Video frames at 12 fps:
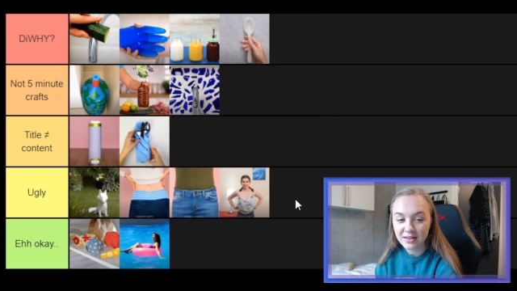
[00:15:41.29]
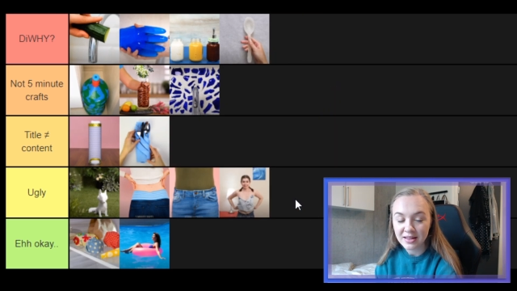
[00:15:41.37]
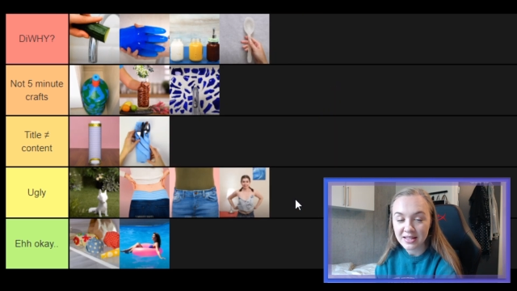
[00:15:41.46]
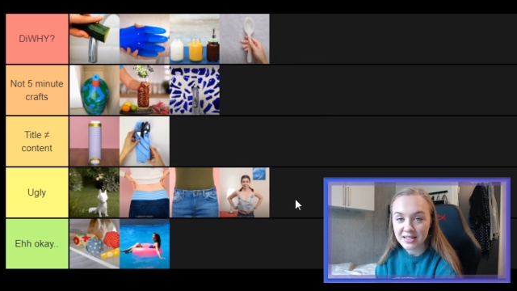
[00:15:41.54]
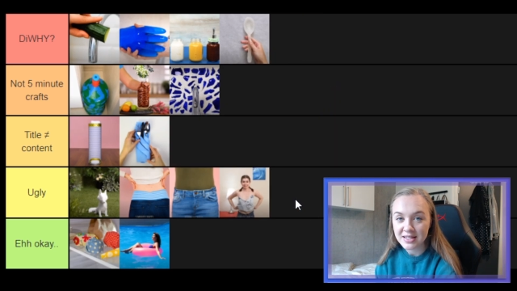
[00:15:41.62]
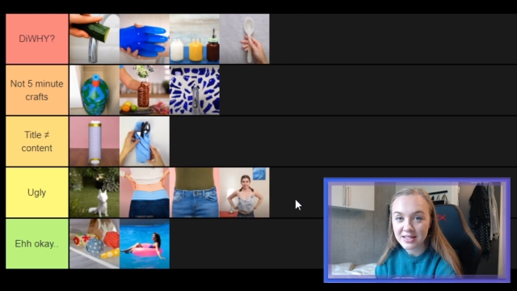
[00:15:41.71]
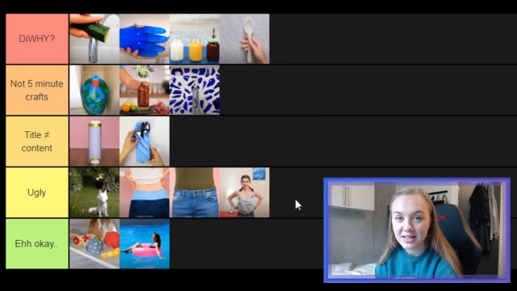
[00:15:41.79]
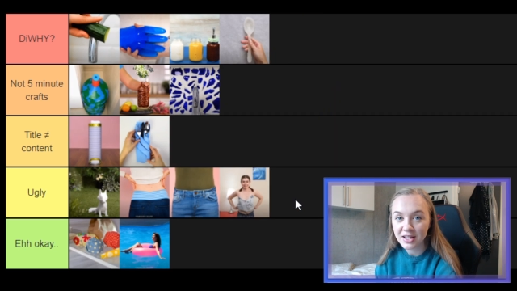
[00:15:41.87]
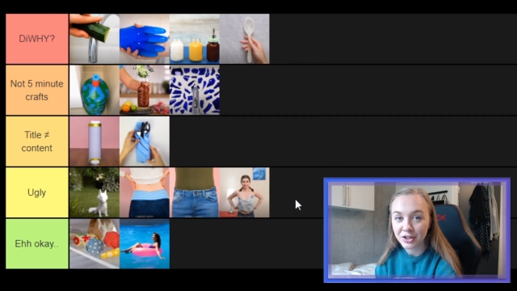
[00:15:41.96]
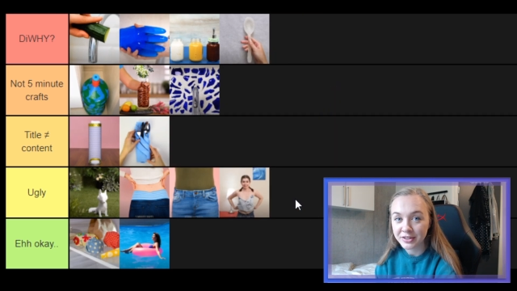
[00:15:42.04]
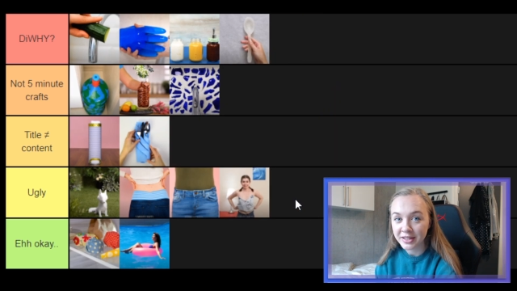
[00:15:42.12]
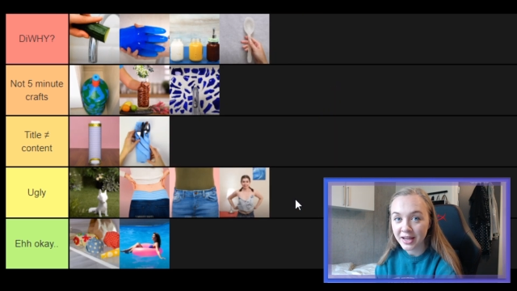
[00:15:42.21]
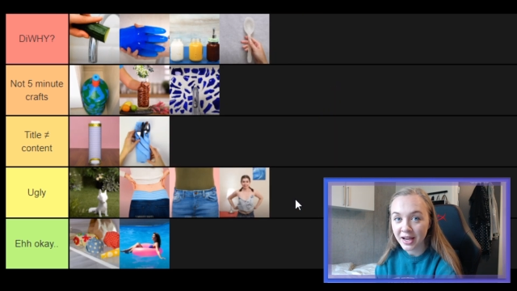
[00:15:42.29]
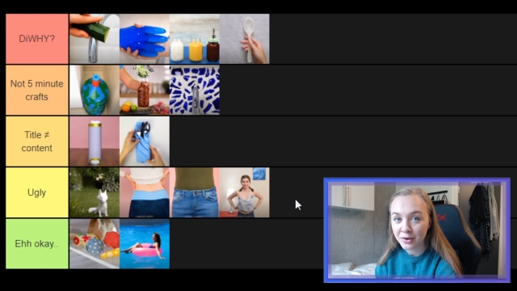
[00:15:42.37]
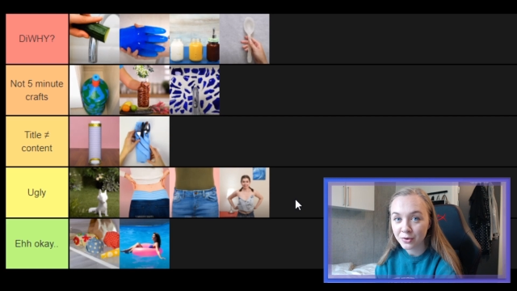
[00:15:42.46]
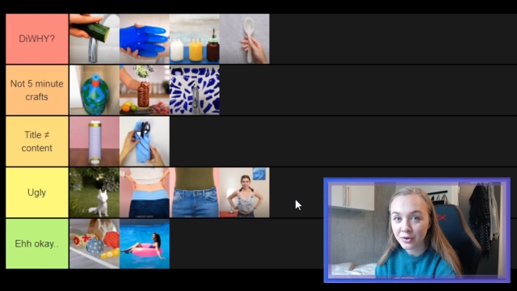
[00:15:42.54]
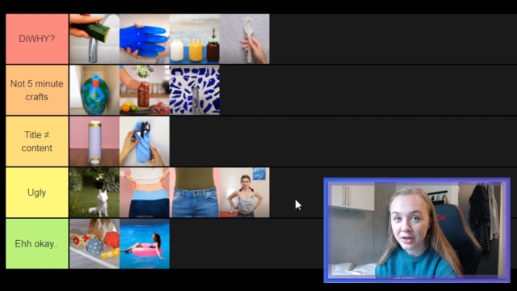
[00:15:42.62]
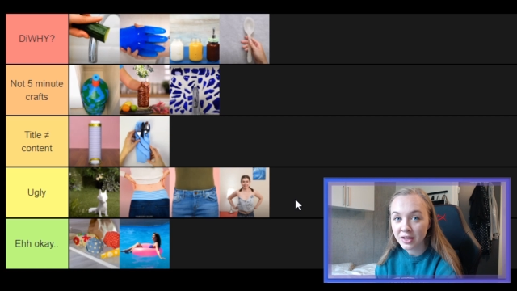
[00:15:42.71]
This is in the ugly
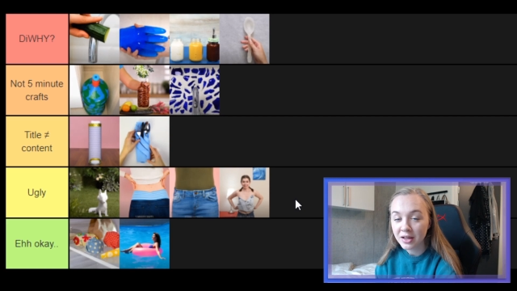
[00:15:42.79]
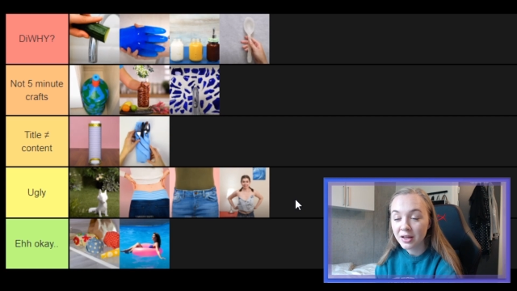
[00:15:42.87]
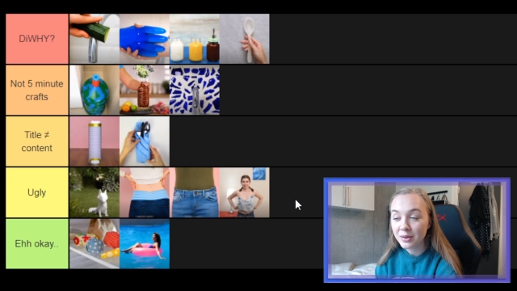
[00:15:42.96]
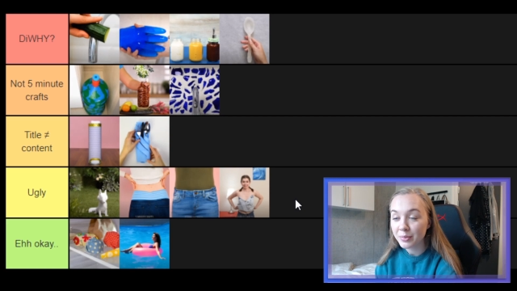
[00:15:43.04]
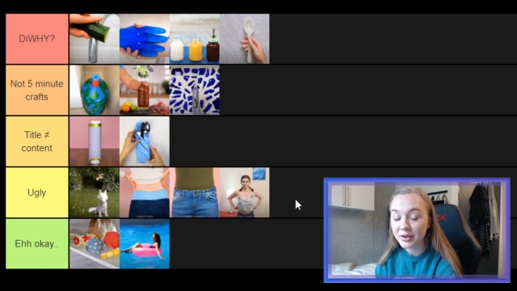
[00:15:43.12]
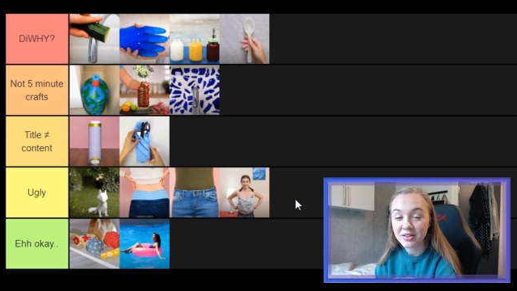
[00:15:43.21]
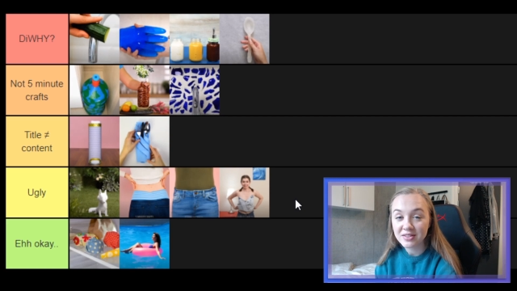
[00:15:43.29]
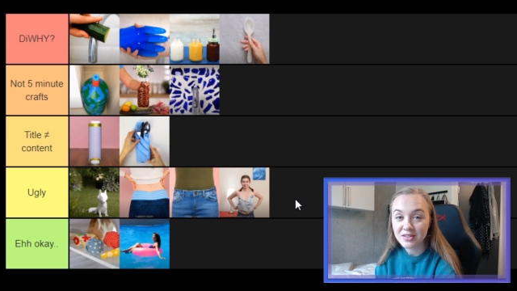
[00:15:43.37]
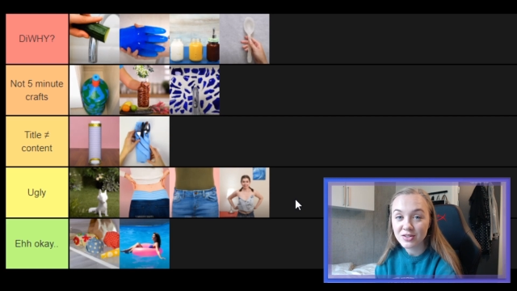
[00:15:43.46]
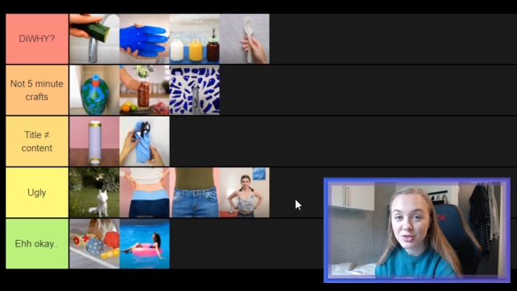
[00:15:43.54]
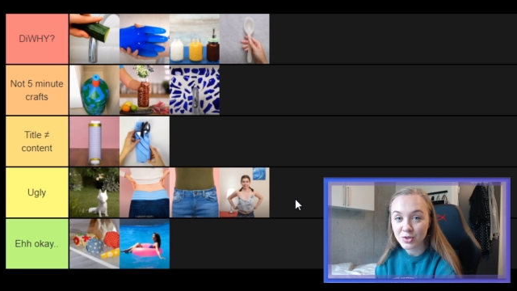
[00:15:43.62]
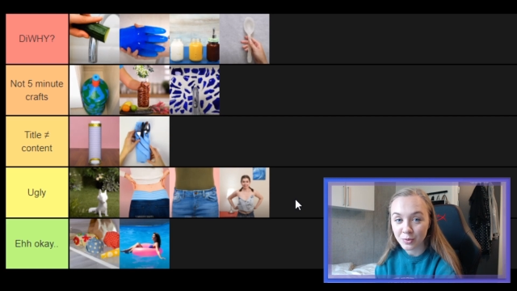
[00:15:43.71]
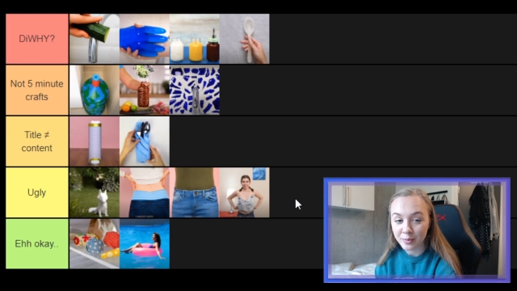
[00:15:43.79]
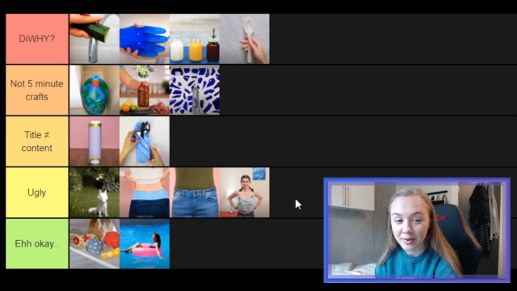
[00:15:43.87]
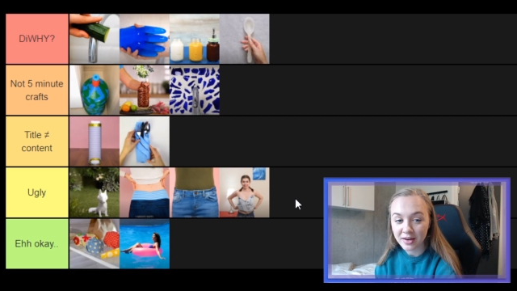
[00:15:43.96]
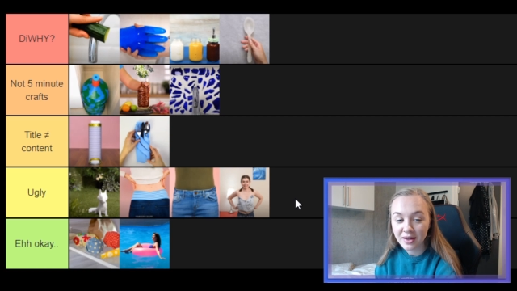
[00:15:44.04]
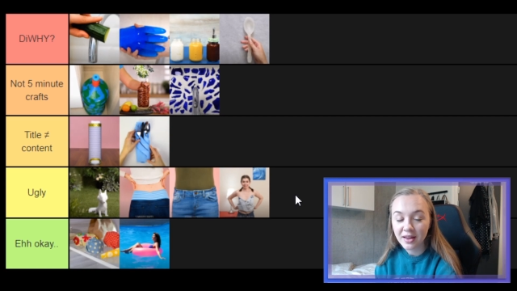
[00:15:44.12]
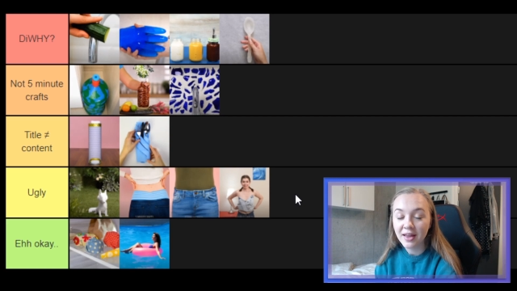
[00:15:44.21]
category because it's stupid.